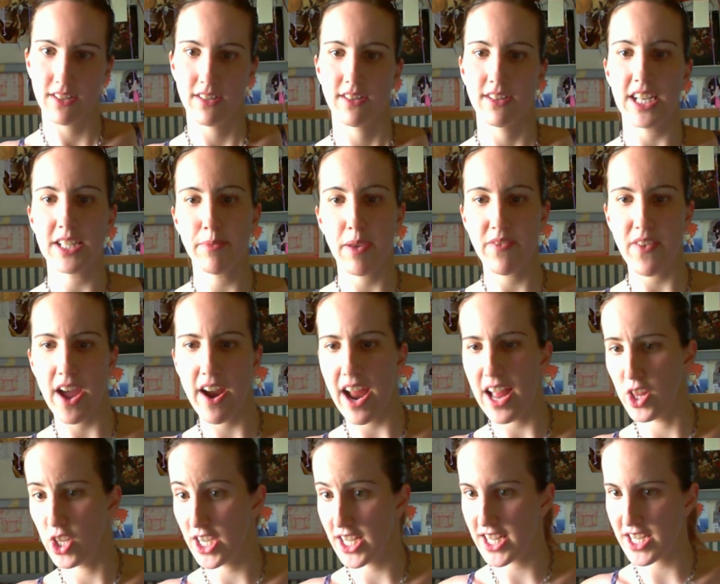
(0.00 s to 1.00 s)
Let's be fair
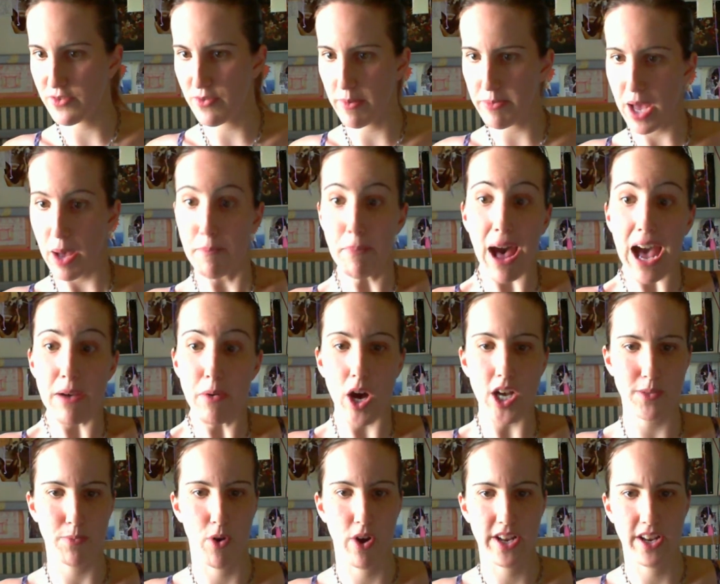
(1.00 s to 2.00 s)
and look at this from the
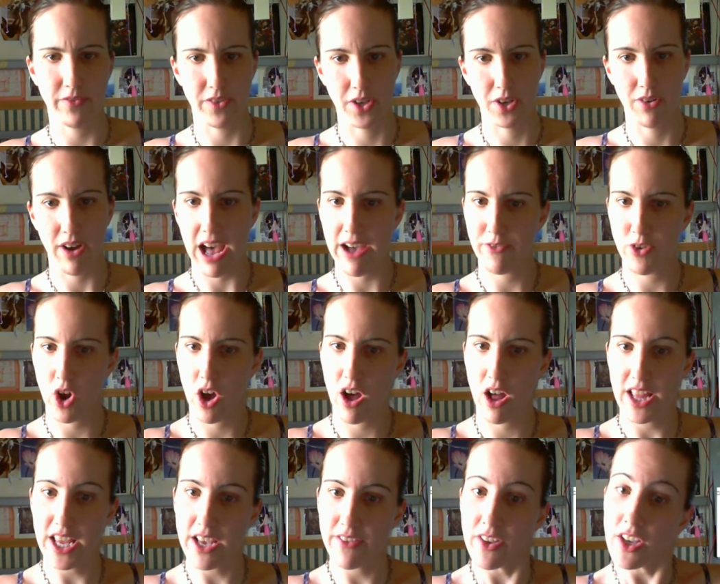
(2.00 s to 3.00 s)
Bible's point of view. After all,
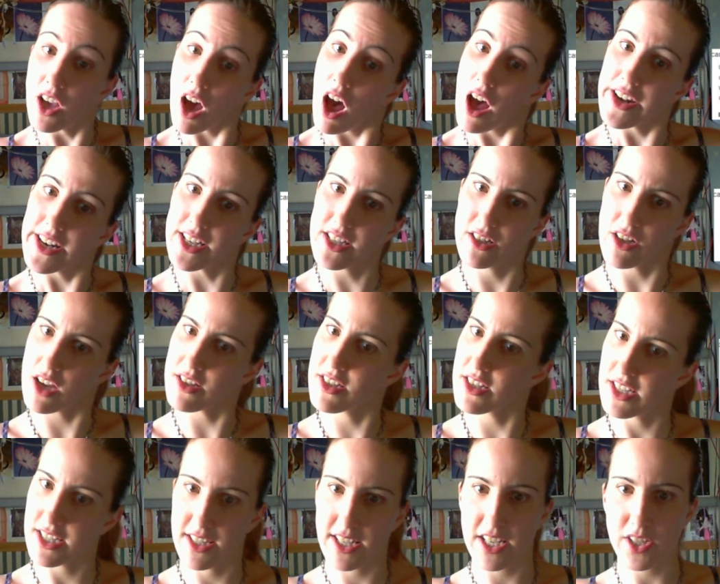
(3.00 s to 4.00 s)
if God does
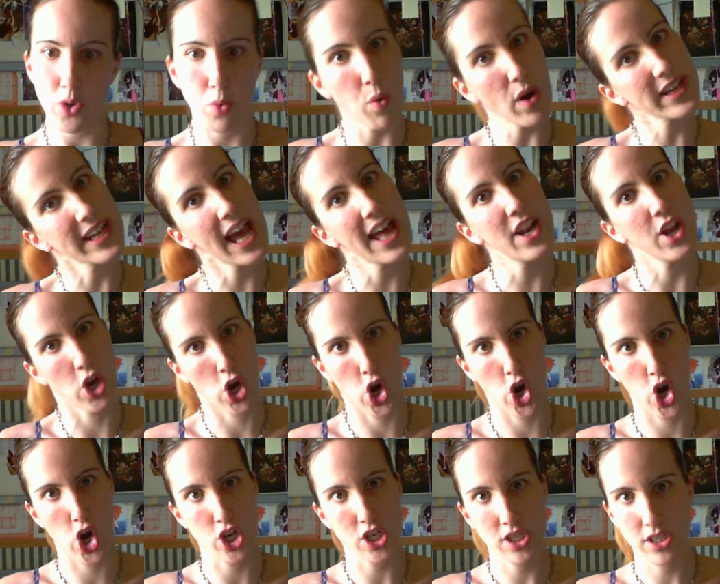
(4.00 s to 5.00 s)
exist, what can it
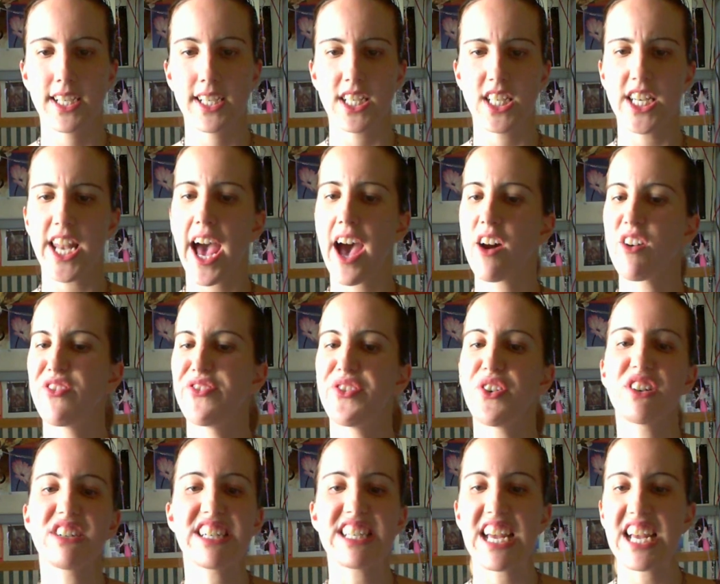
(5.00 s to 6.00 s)
hurt? Now,
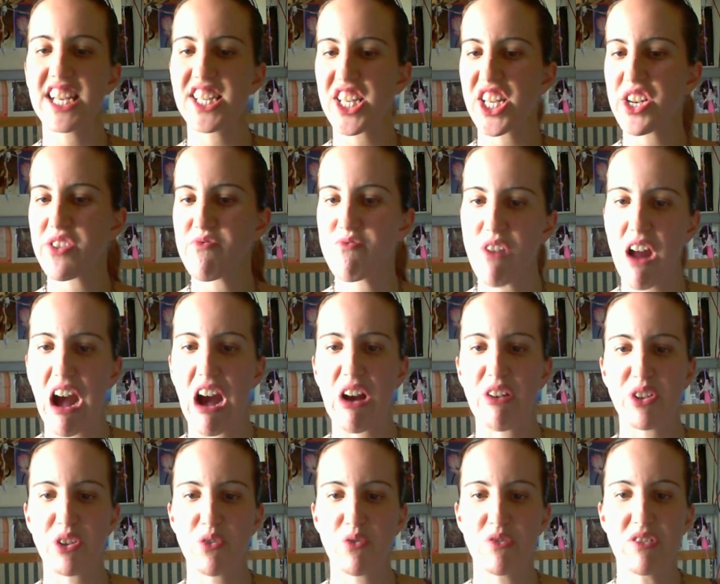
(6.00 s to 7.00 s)
4 days in a row,
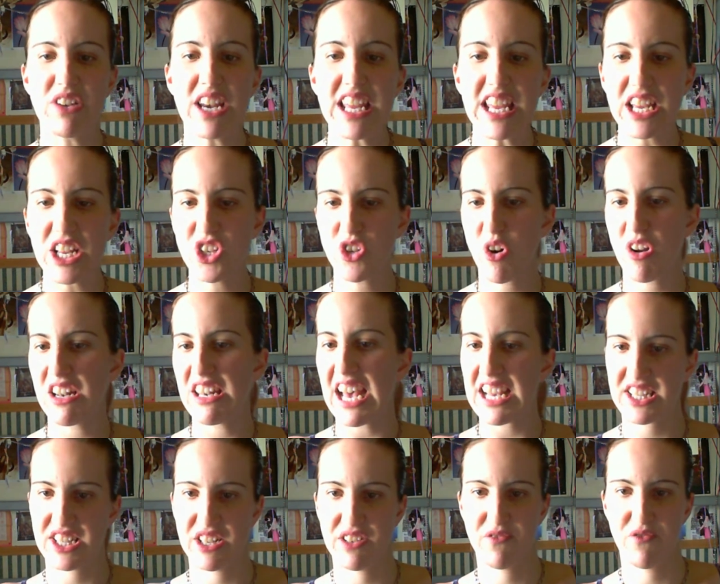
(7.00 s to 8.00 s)
you need your
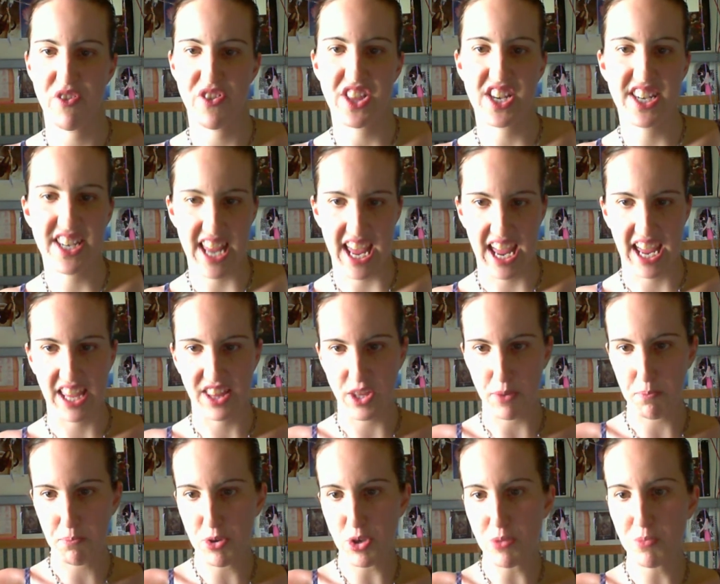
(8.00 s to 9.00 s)
lesson for the day. The
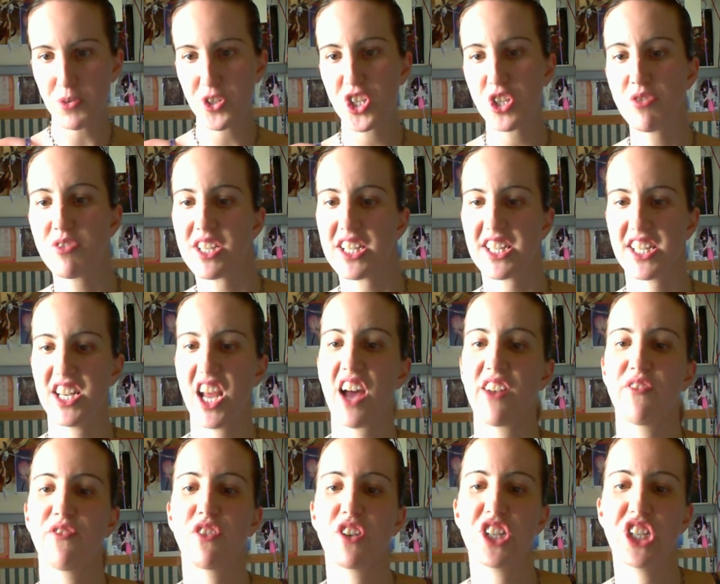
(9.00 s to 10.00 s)
poop chute is not
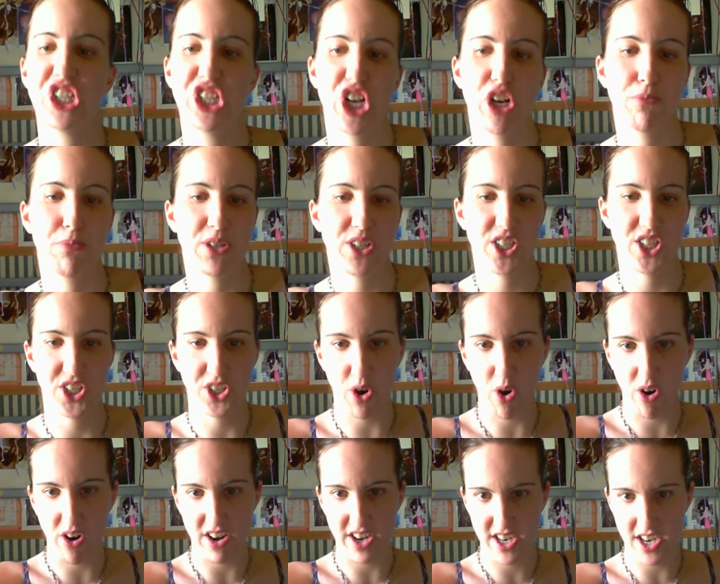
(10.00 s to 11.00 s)
for gerbils,
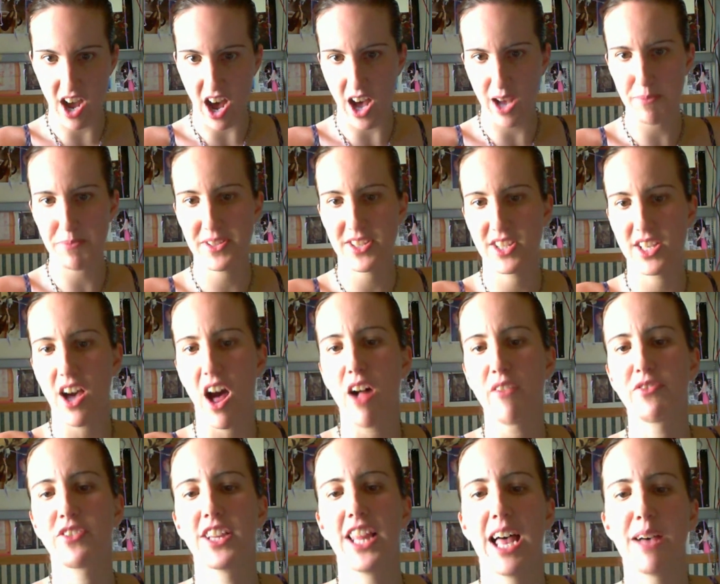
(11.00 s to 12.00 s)
door knobs,
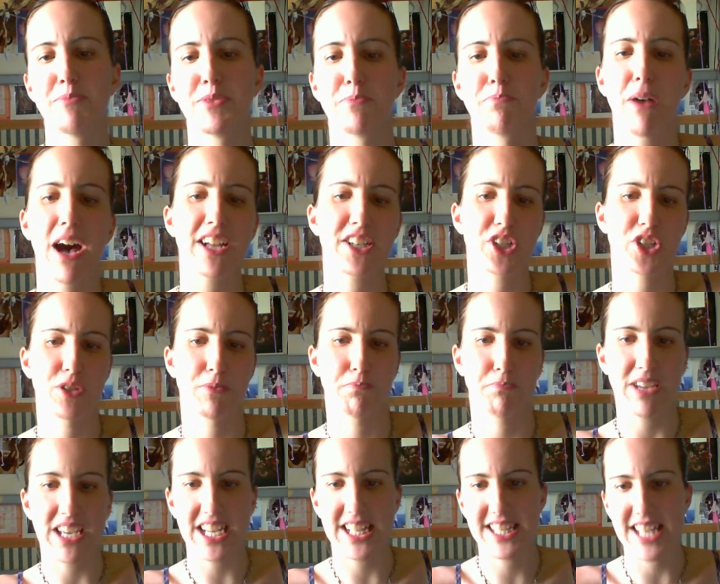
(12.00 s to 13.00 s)
golf clubs, bottles,
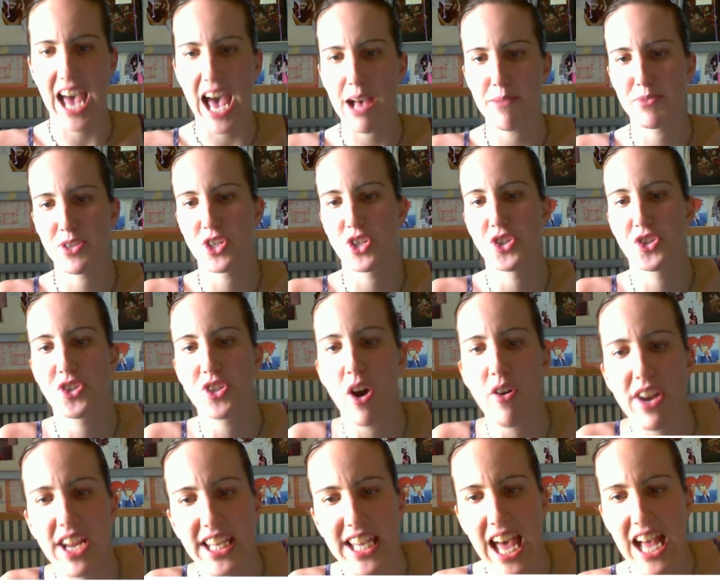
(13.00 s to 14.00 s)
beads, hamsters,
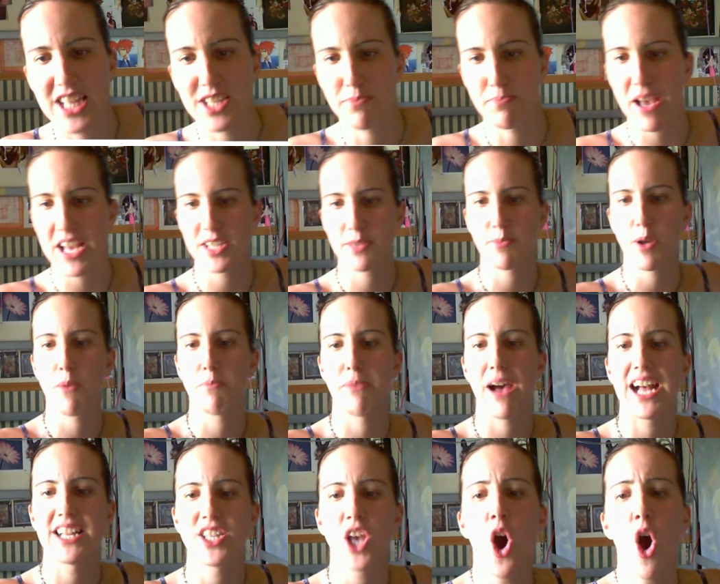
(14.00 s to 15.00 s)
soda cans, baseball
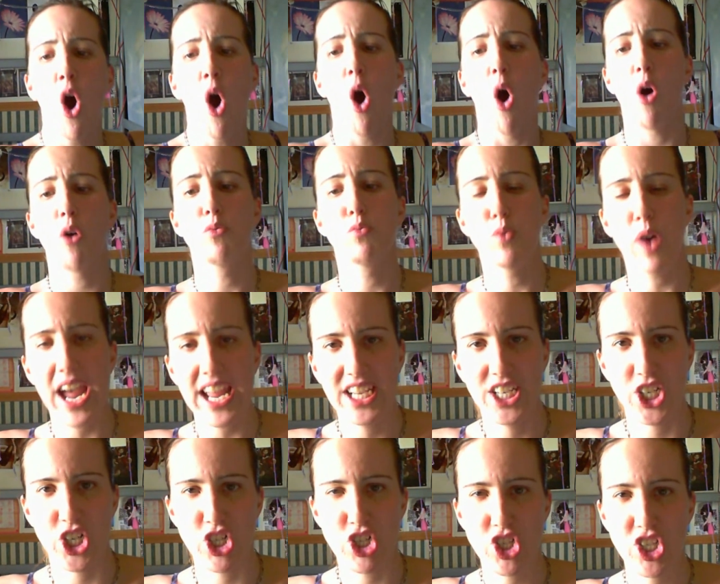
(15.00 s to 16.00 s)
bats, or
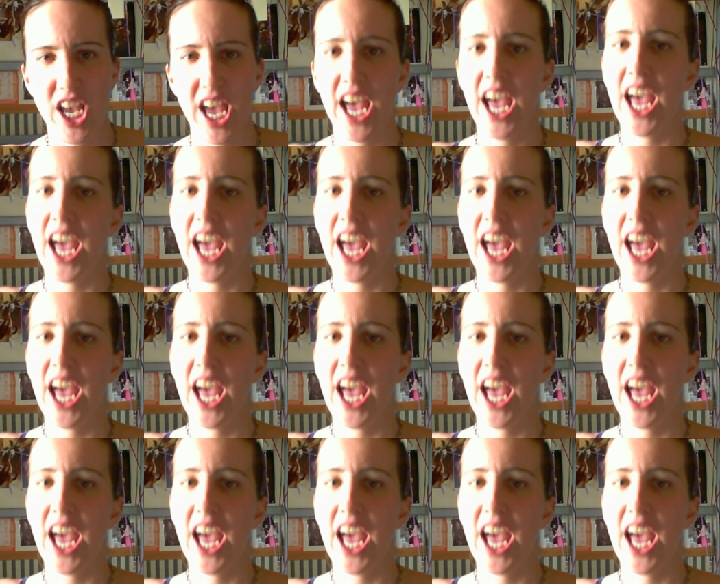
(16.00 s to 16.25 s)
wankers.